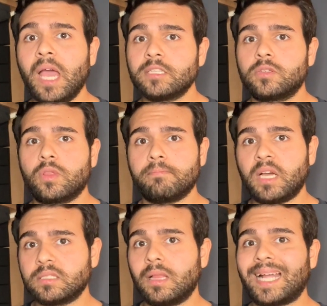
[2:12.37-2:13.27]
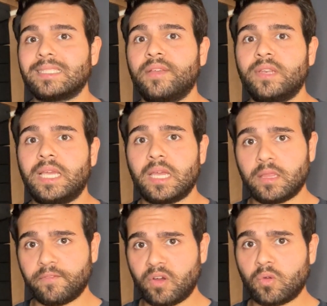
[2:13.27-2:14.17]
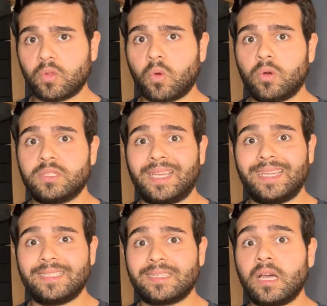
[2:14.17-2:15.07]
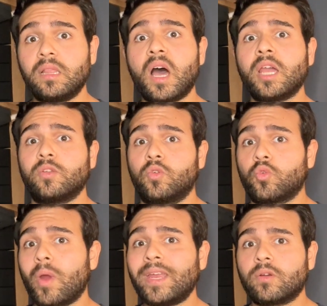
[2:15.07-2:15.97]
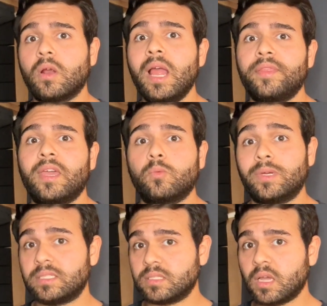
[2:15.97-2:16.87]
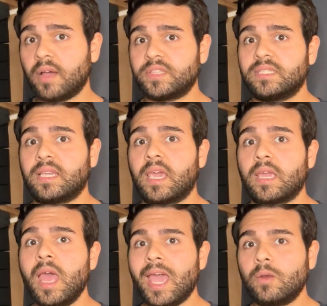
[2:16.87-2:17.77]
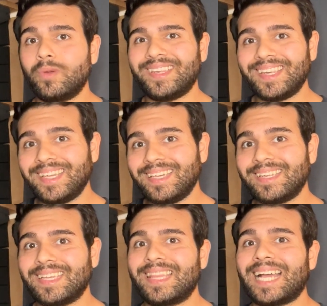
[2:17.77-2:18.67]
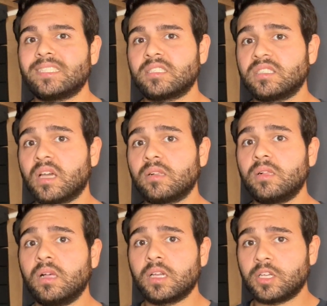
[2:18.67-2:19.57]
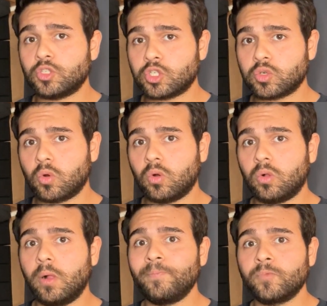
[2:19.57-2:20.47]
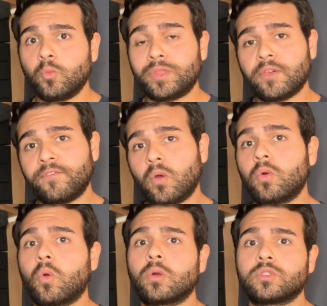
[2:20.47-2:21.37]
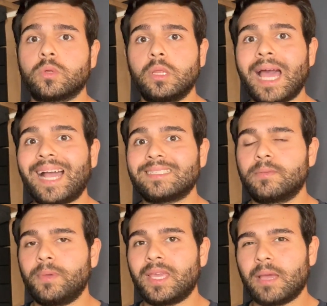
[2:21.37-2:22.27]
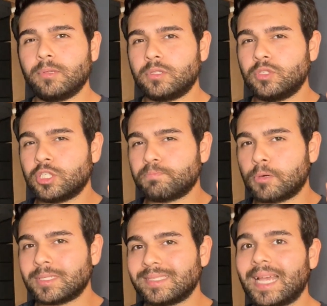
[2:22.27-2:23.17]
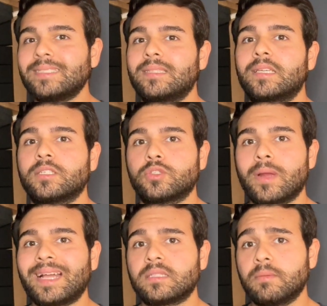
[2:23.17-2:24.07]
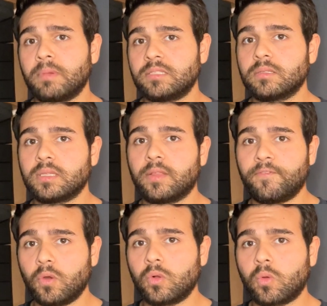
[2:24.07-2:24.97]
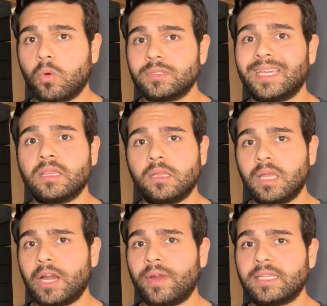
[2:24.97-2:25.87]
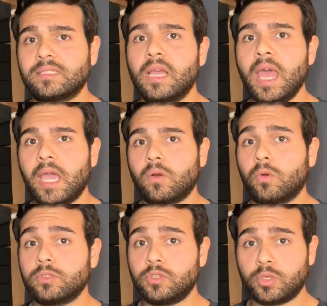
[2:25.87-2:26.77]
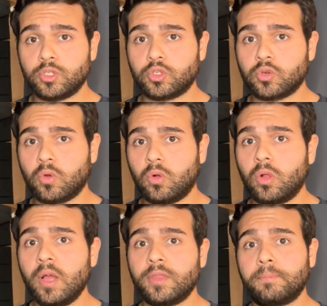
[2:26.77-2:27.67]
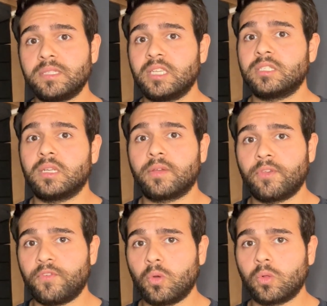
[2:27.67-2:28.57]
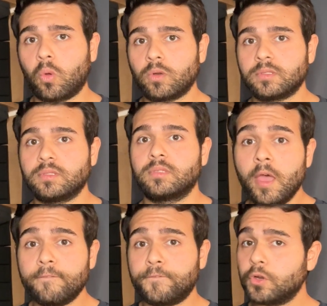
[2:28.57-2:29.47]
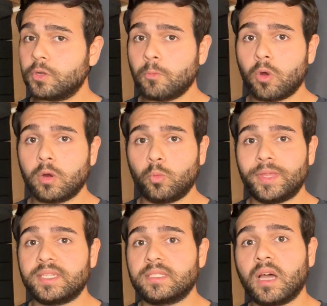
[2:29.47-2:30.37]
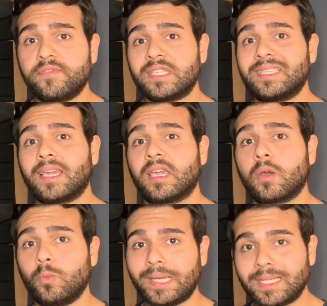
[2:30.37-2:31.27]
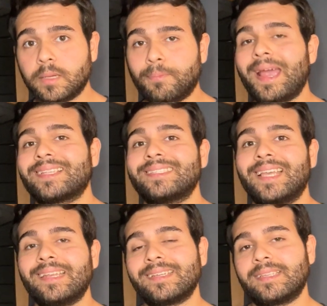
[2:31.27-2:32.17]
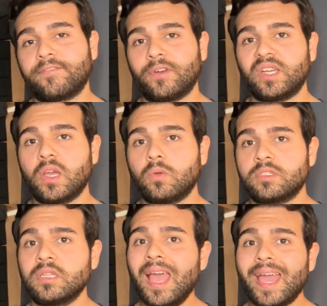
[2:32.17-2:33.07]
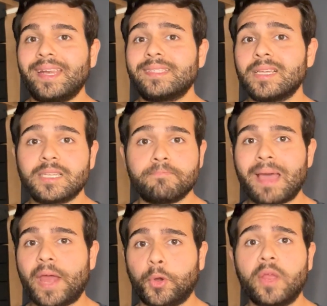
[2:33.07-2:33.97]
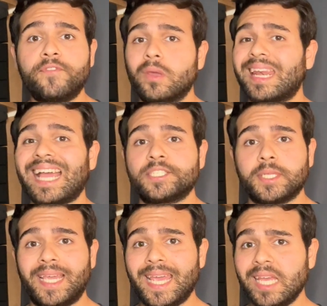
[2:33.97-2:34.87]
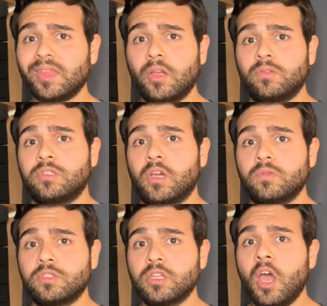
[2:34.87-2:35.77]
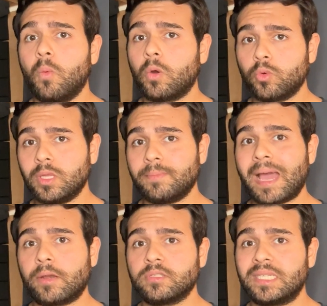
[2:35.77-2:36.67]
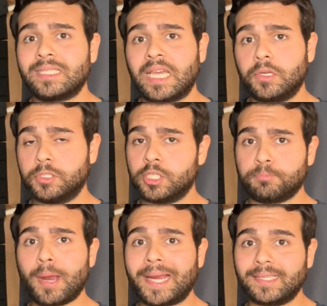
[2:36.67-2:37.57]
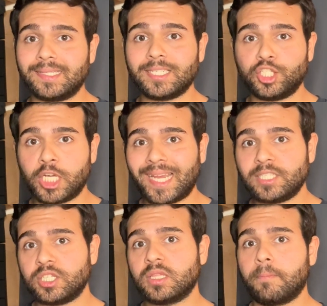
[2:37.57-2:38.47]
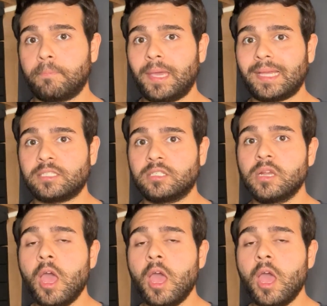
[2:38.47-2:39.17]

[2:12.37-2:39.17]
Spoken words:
So the muscle activity in the vocal cords is a lot greater than with soft singing, and we need that subtle control with the vocal cords relaxed, being able to just precisely contract the muscles in the vocal cords and the larynx in order to control the positioning of the vocal cords. Furthermore, with soft singing, we need to practice hitting different notes. And it doesn't matter if you can actually hit those notes. What really matters is that you're just practicing changing the pitch.